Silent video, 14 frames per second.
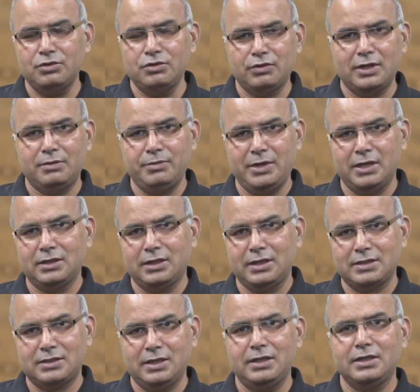you can make the
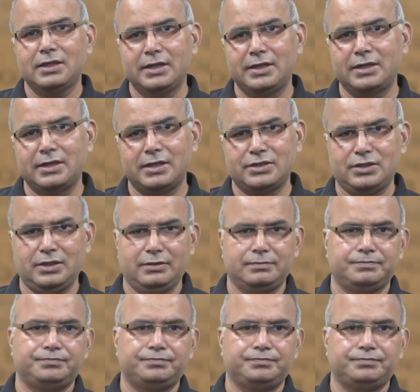essay interesting.